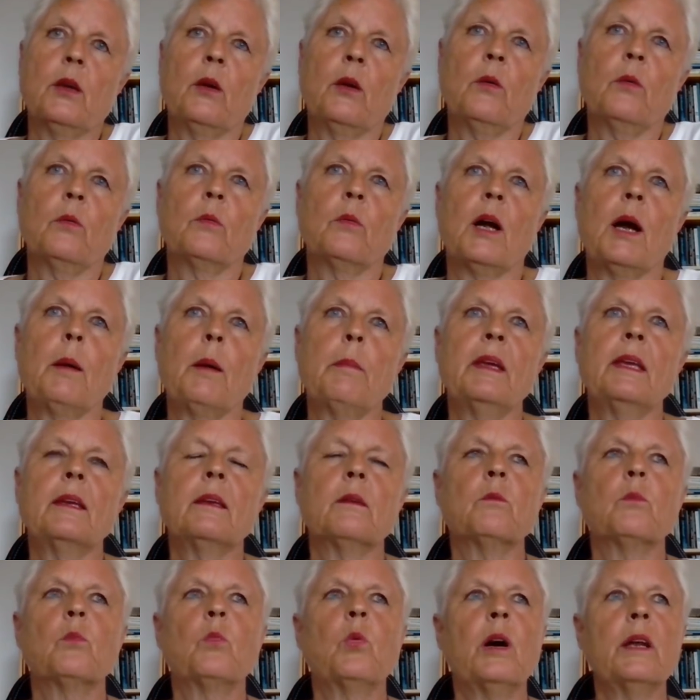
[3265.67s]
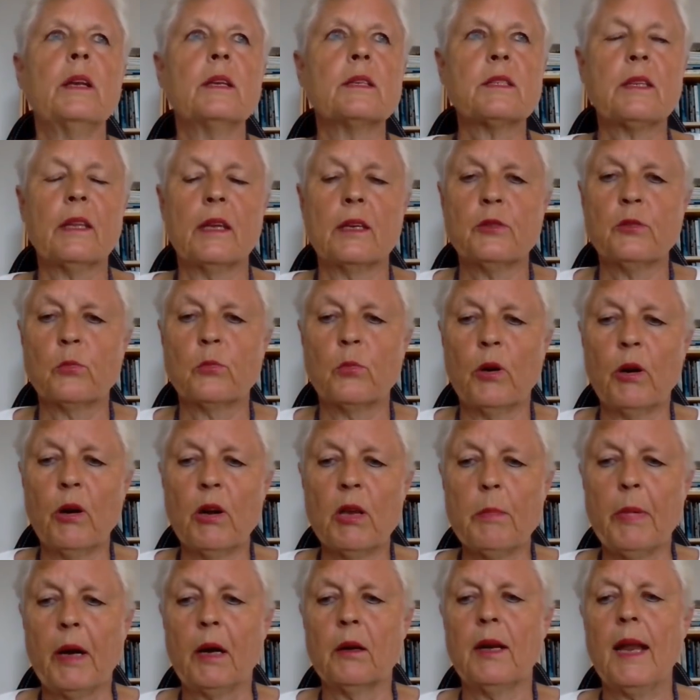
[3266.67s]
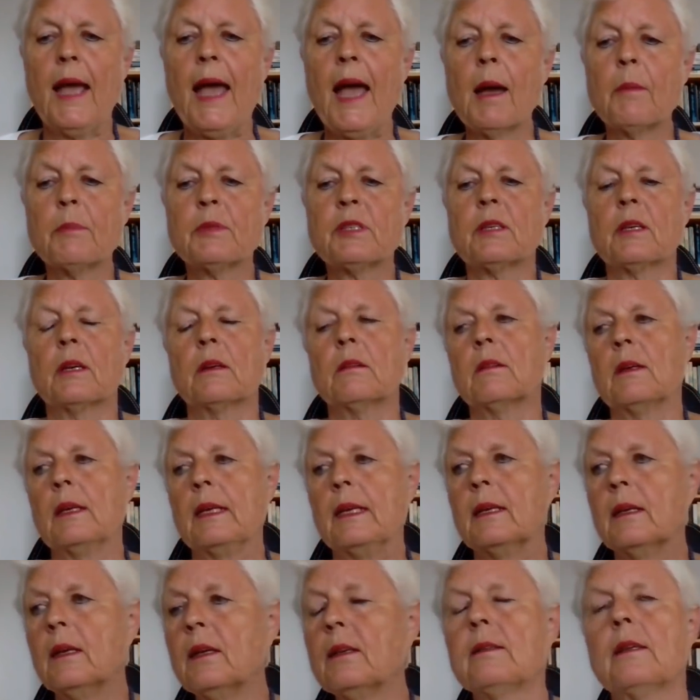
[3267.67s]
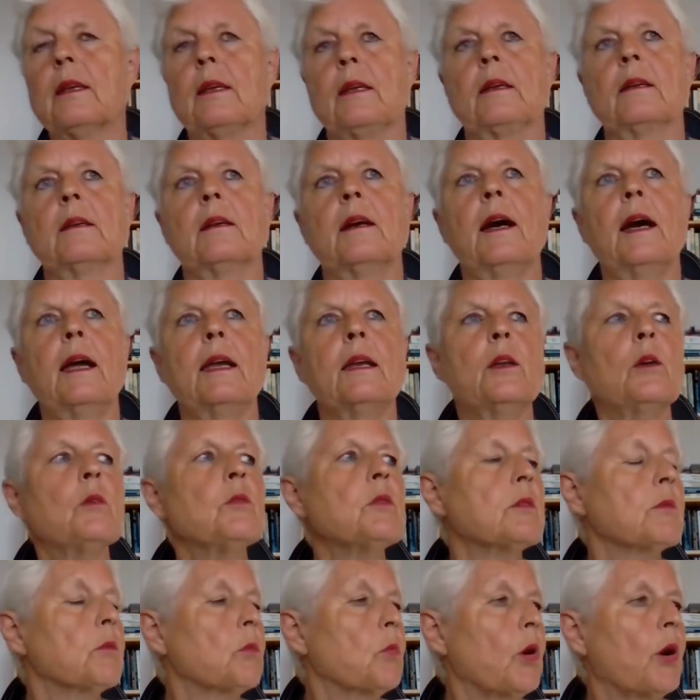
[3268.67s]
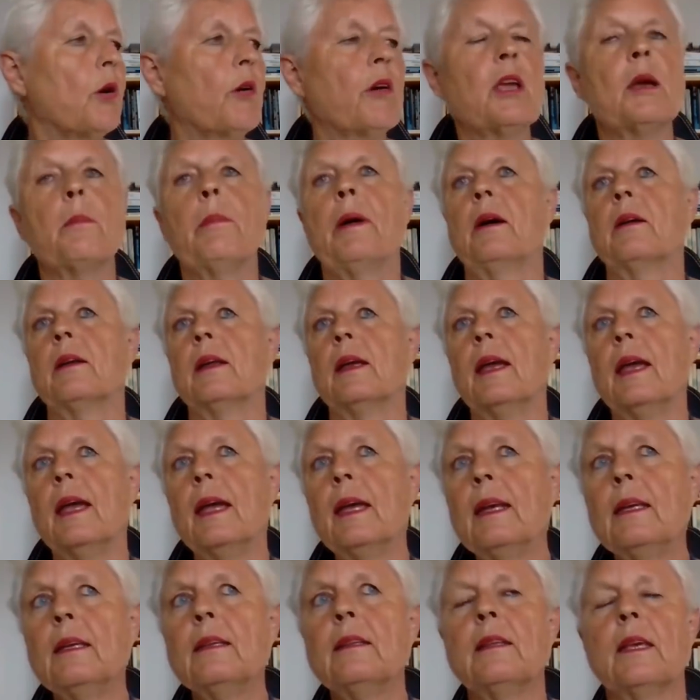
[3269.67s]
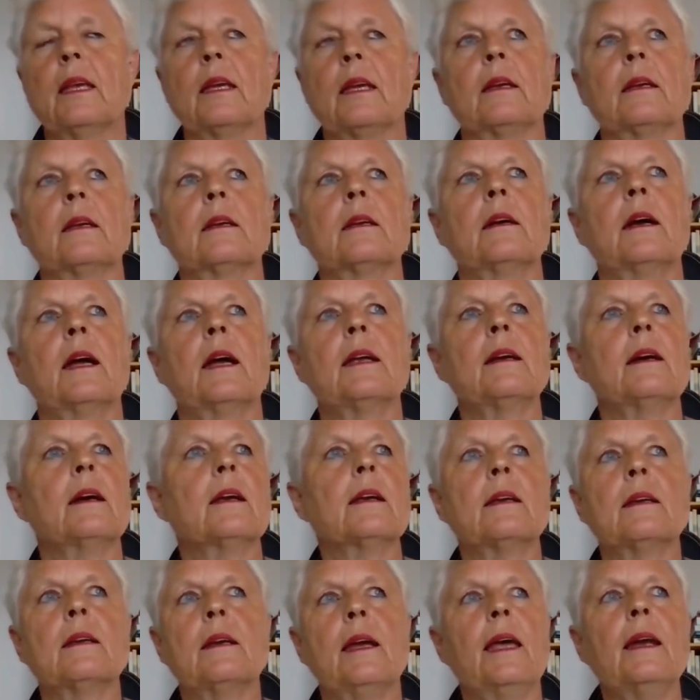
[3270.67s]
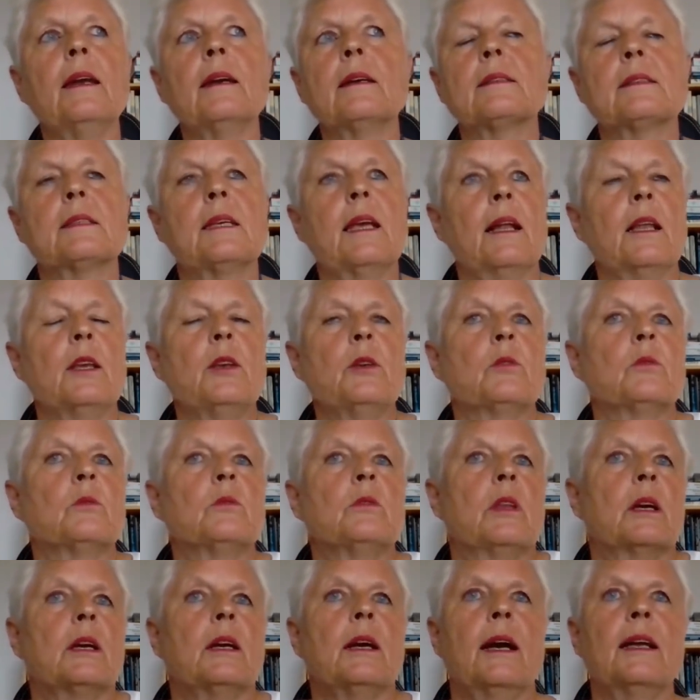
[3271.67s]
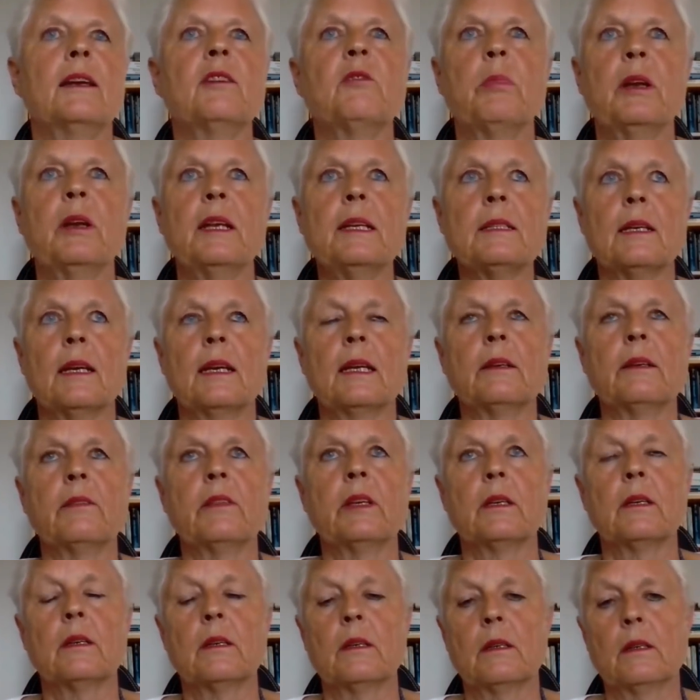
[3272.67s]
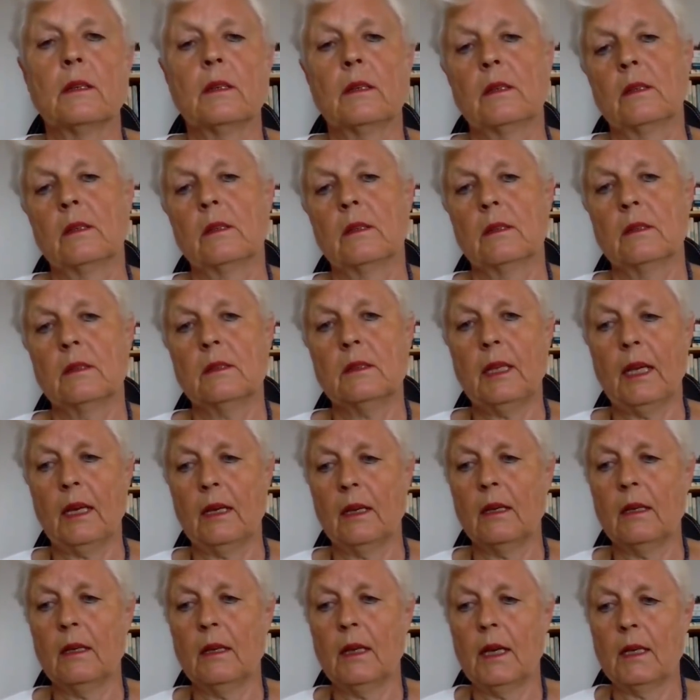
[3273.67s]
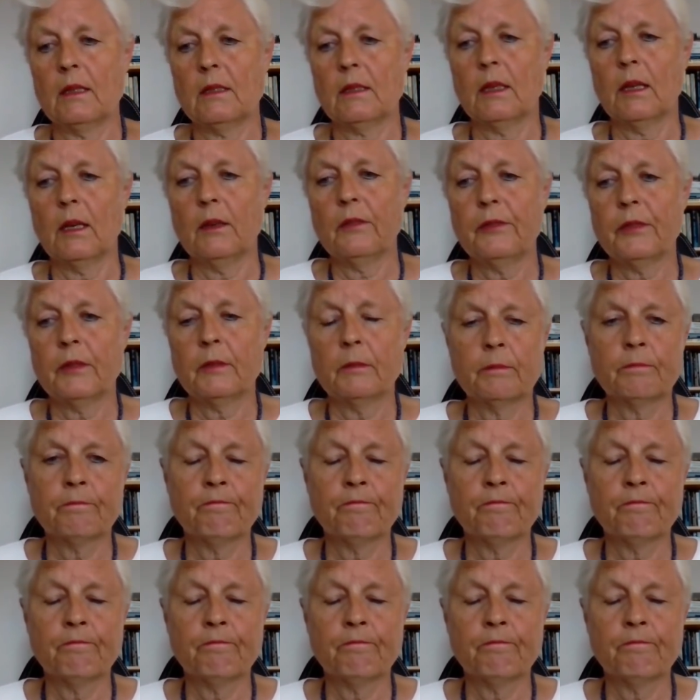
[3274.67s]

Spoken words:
So, I mean, what is there to worry about? Absolutely nothing. I don't worry about anything. I cannot tell you the kind of bliss I live in. Is that answer enough?